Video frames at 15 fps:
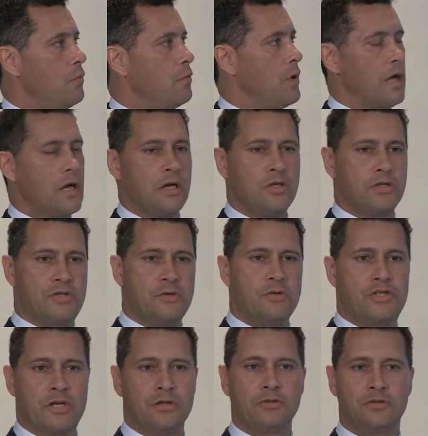where 2
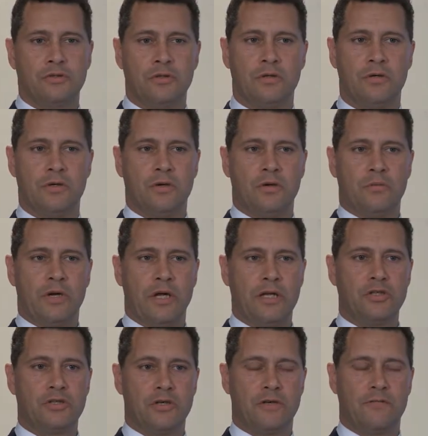children were
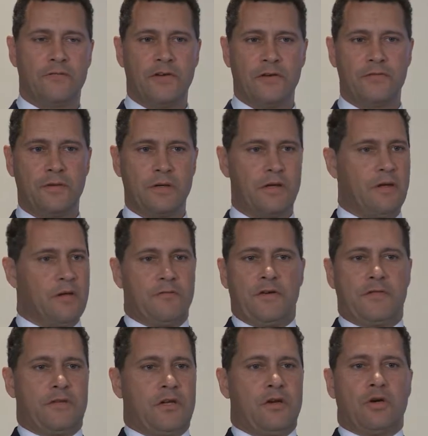injured and
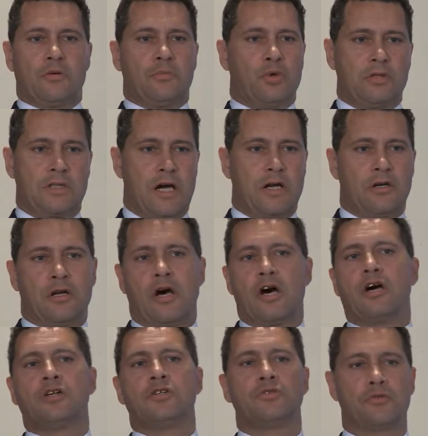15 odd or more died, and
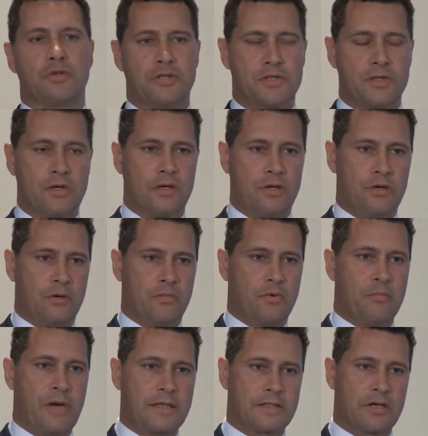hundreds were
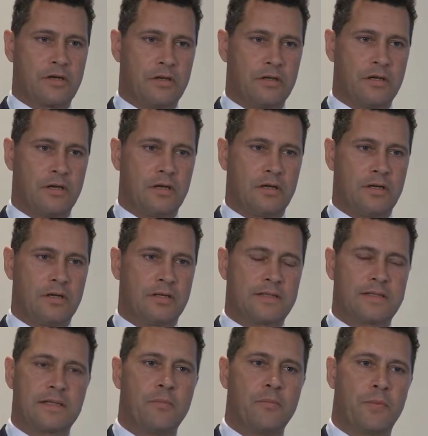massacred
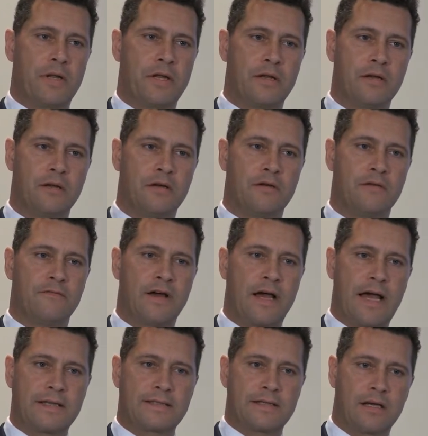simply for
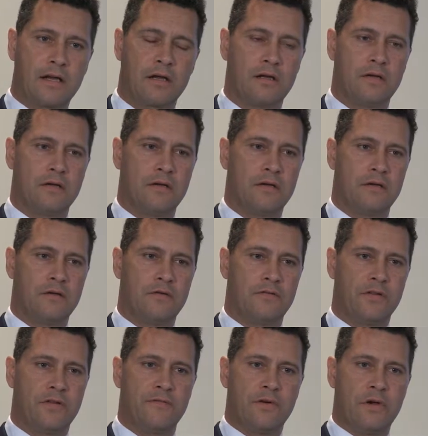asking
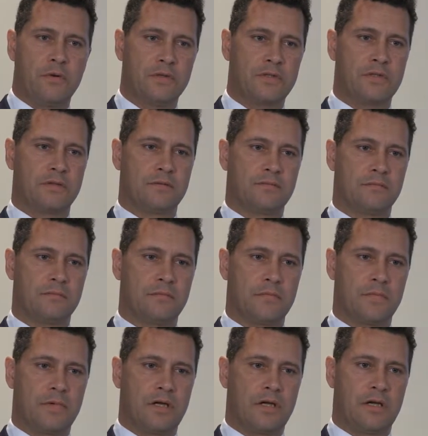for the vote.
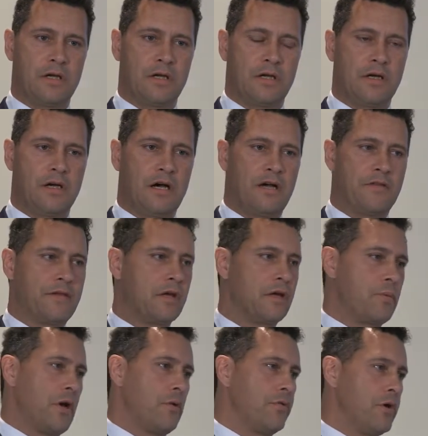I think
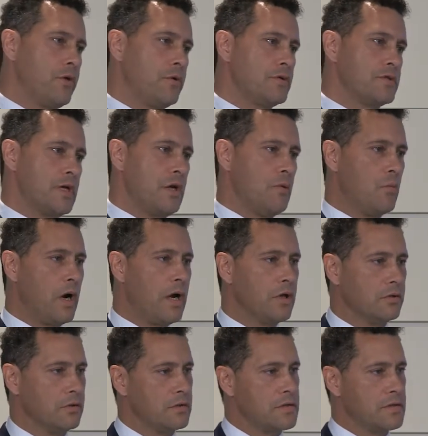about those in
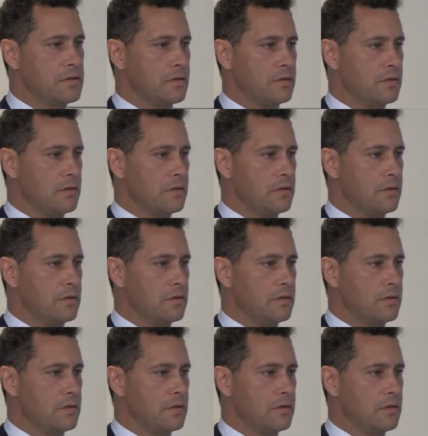Wales,